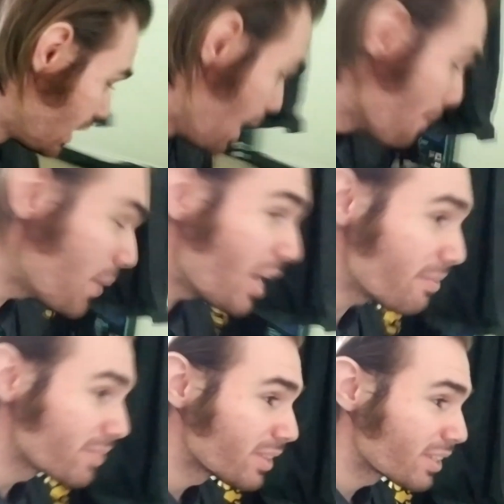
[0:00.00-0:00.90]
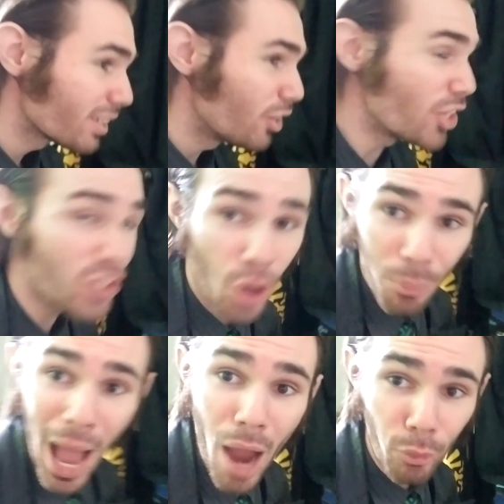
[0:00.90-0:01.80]
But there's no
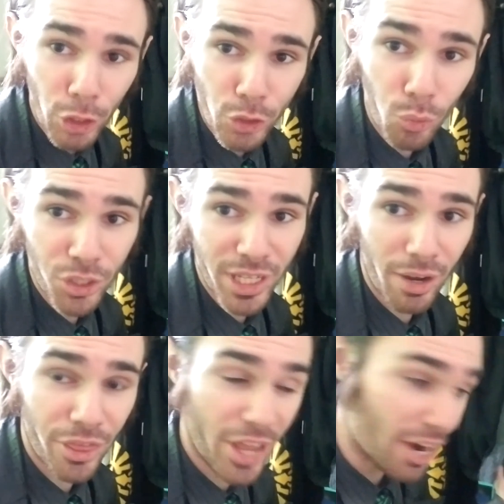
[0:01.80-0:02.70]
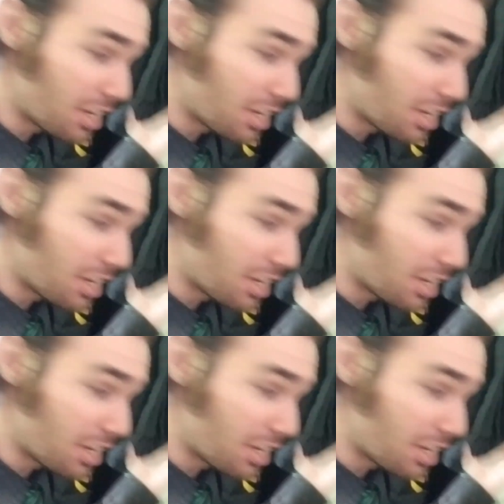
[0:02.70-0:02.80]
power source out there.